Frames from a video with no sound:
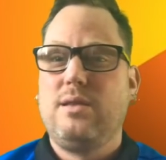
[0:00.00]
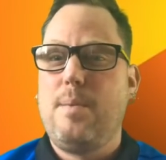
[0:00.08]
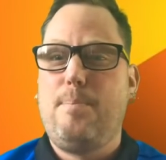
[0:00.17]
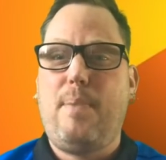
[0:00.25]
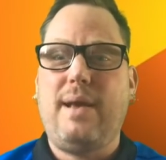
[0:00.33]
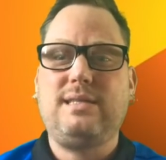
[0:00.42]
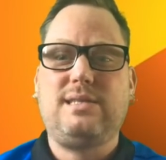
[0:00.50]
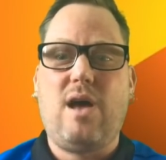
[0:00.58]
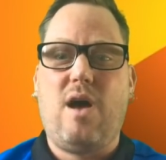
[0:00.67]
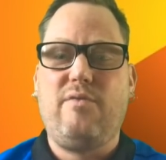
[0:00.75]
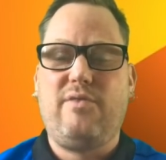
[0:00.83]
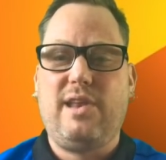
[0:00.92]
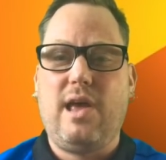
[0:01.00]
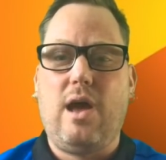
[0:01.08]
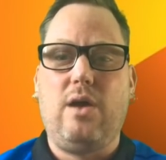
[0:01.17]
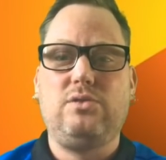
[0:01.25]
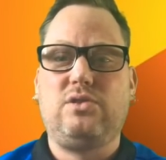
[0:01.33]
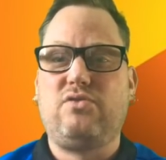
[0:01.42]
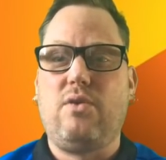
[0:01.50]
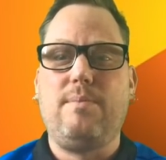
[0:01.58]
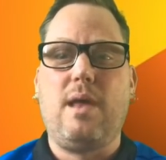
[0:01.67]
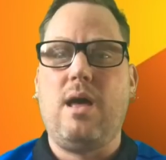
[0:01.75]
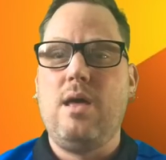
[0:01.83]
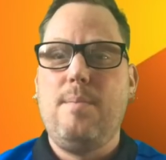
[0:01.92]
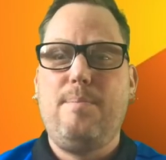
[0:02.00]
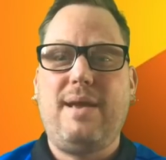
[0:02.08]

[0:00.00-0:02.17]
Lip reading: the best dart videos from the